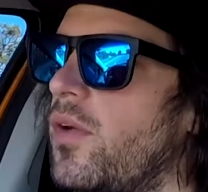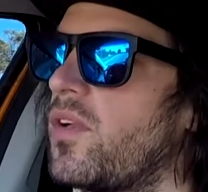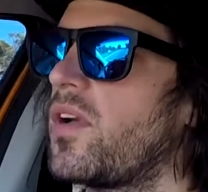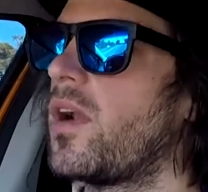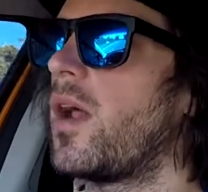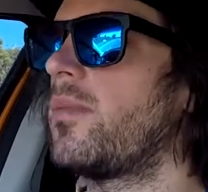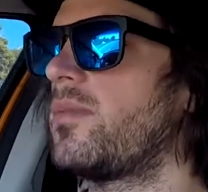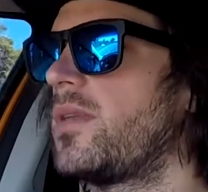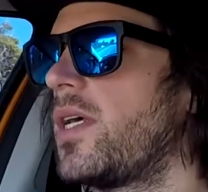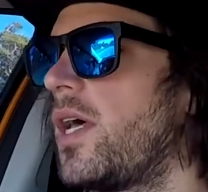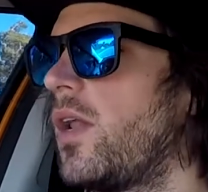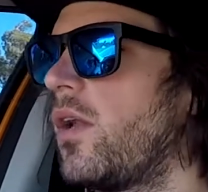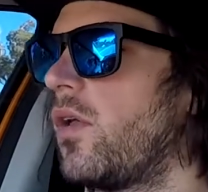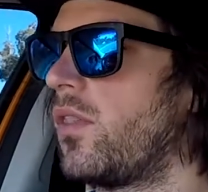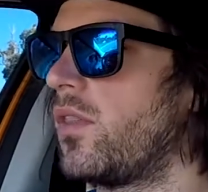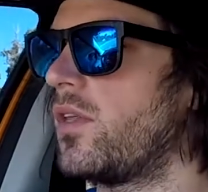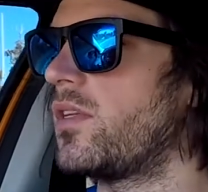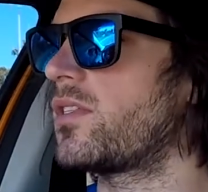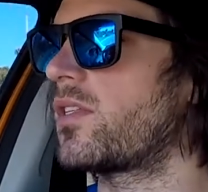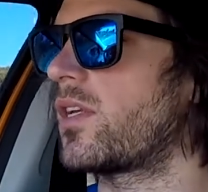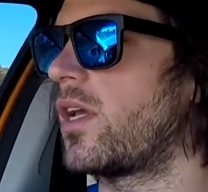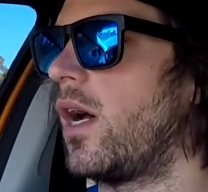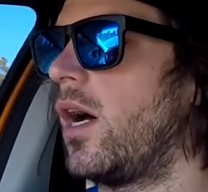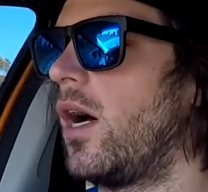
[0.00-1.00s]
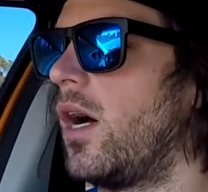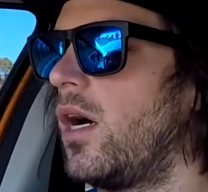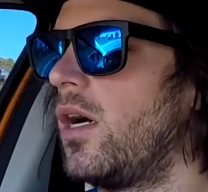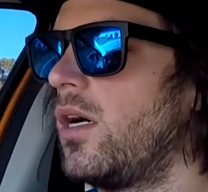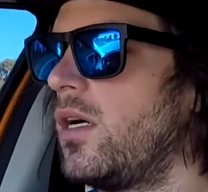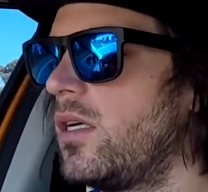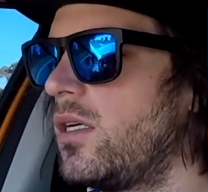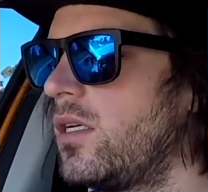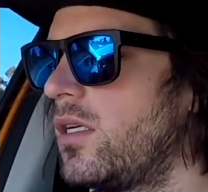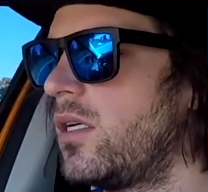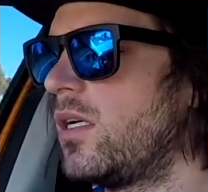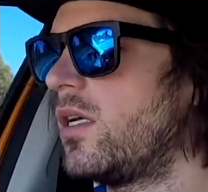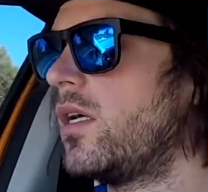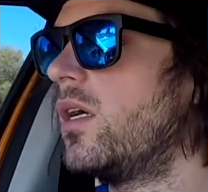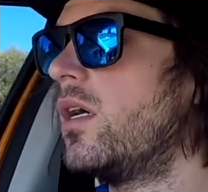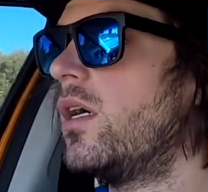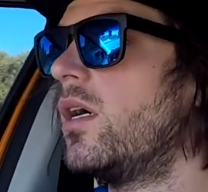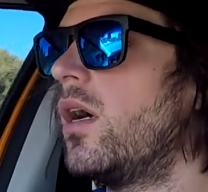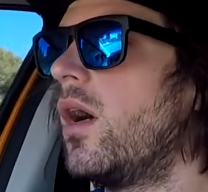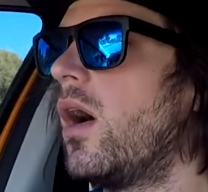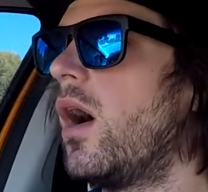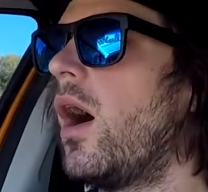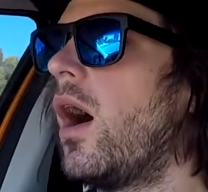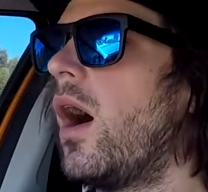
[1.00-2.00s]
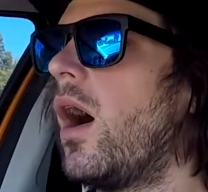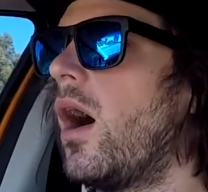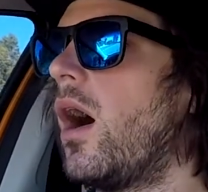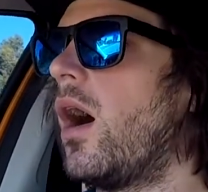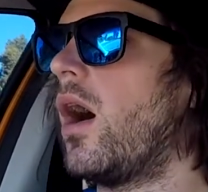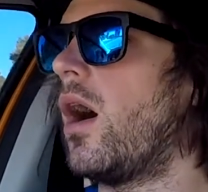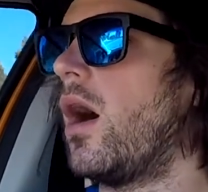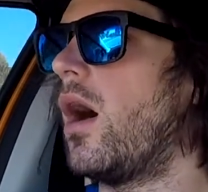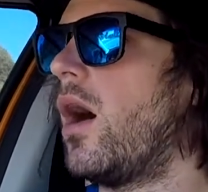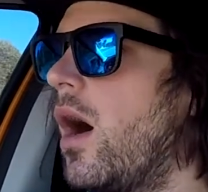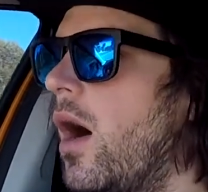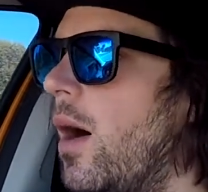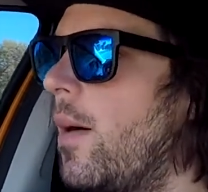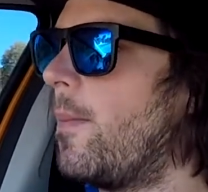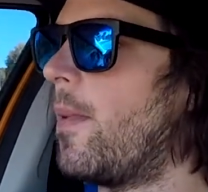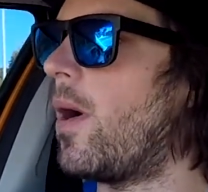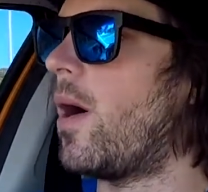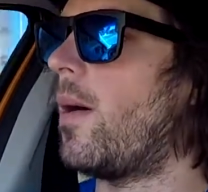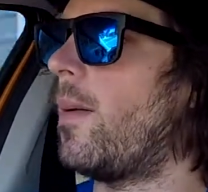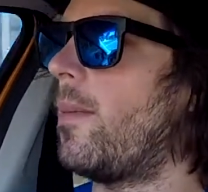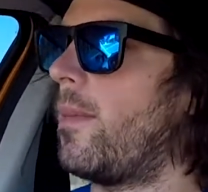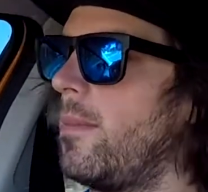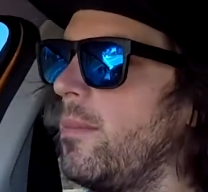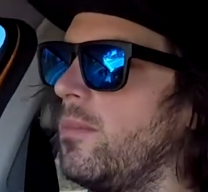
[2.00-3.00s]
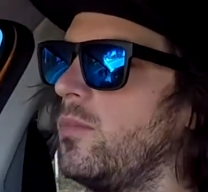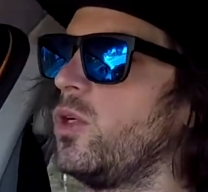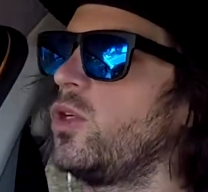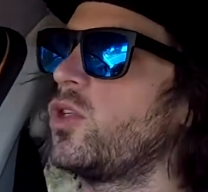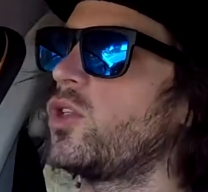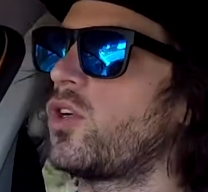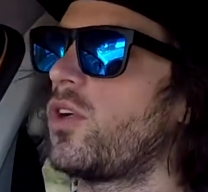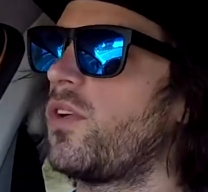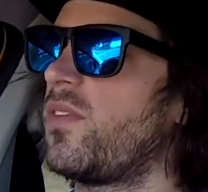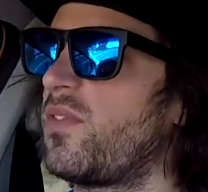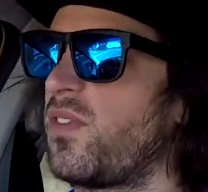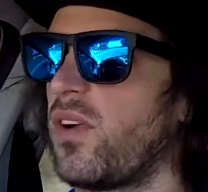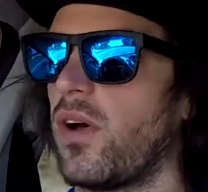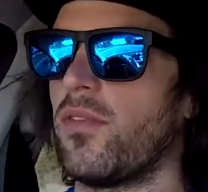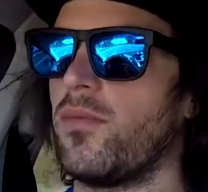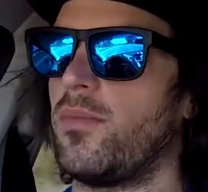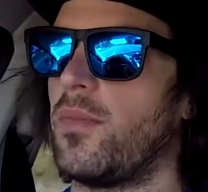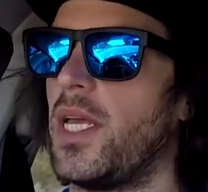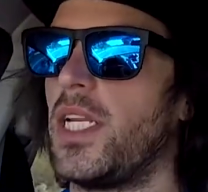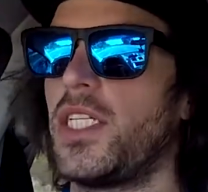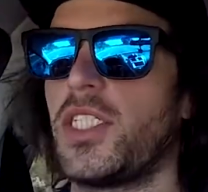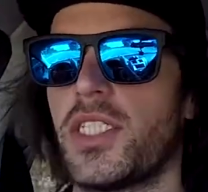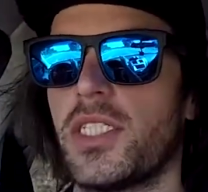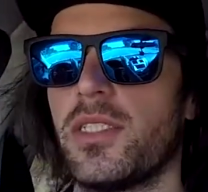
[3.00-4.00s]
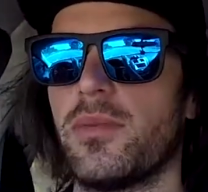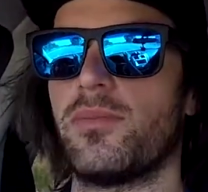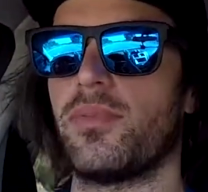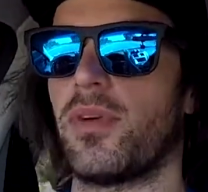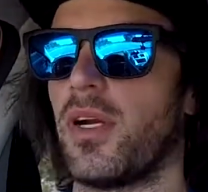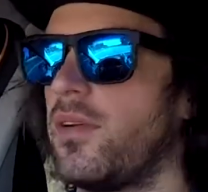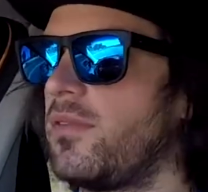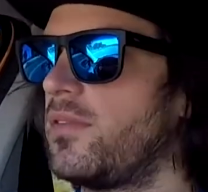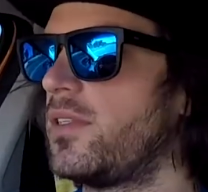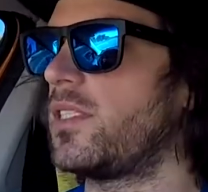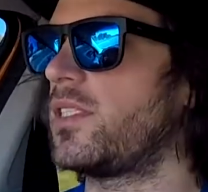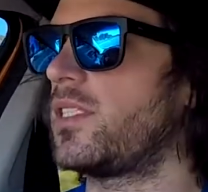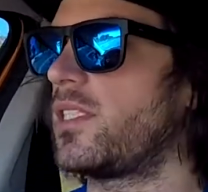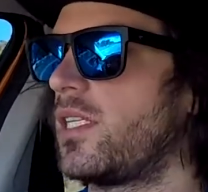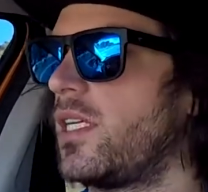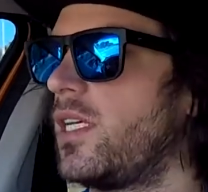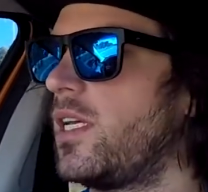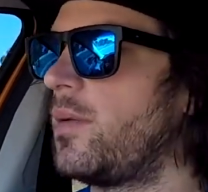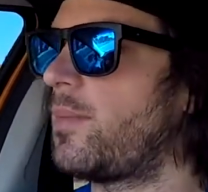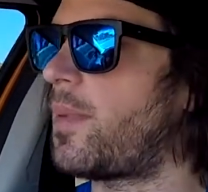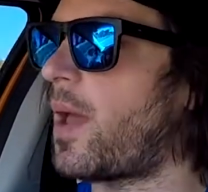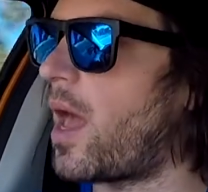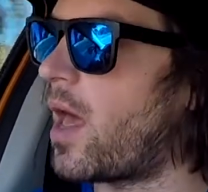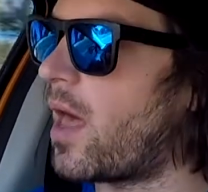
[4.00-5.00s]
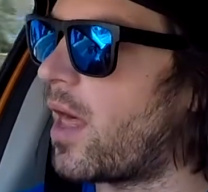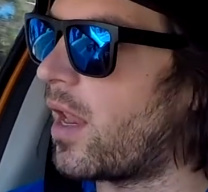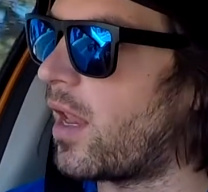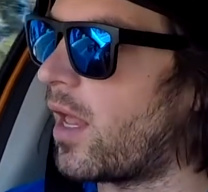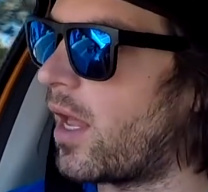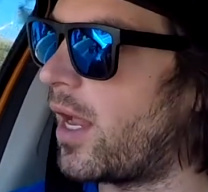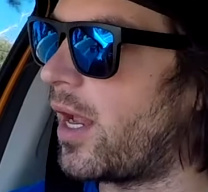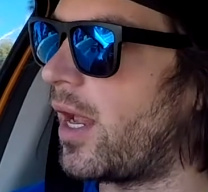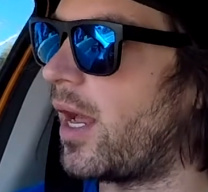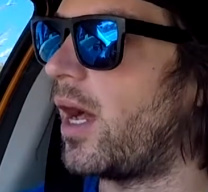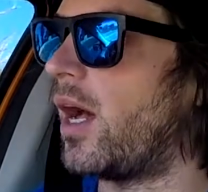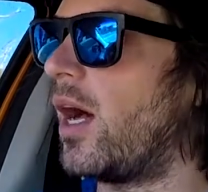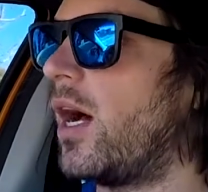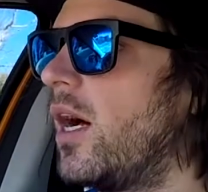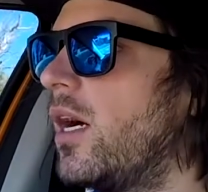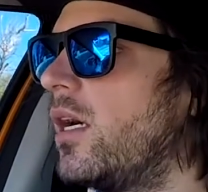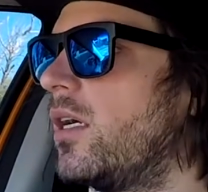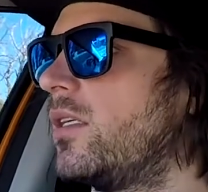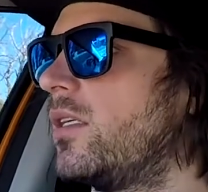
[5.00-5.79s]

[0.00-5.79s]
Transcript: an update on this car. I'm not sure if I've mentioned previously about a